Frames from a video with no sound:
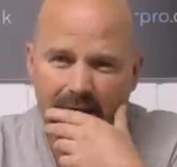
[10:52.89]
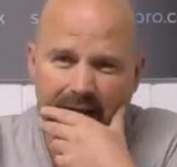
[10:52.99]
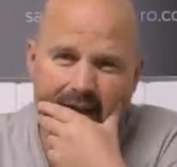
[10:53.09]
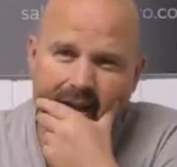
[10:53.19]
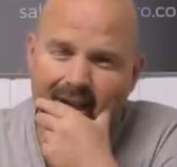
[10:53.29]
as
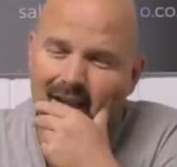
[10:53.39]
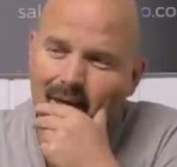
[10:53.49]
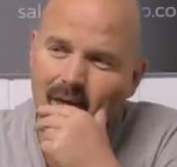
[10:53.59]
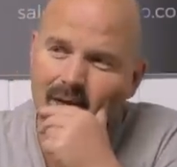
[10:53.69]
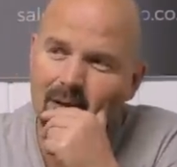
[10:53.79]
the
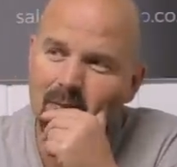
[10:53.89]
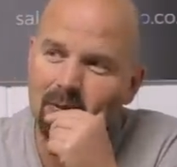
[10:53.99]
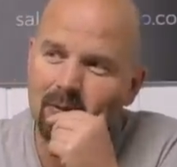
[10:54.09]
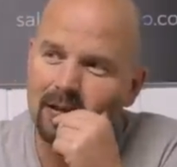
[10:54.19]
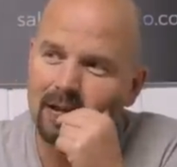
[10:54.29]
differences
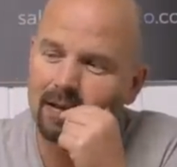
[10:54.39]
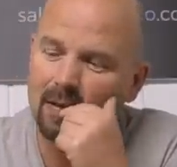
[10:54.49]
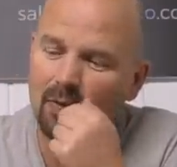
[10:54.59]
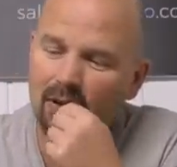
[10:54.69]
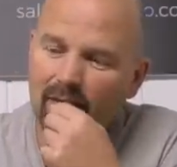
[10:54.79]
between this and
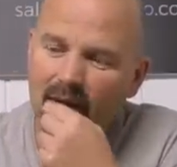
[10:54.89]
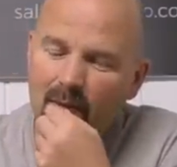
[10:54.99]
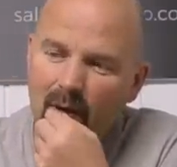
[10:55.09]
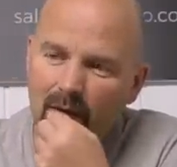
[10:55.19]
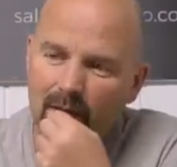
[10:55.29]
the previous
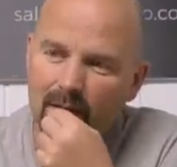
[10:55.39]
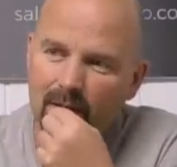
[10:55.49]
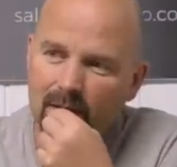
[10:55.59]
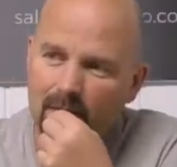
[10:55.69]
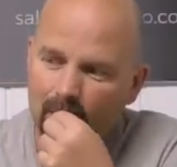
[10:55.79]
model
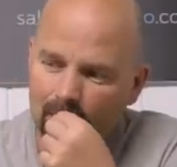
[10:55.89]
goes,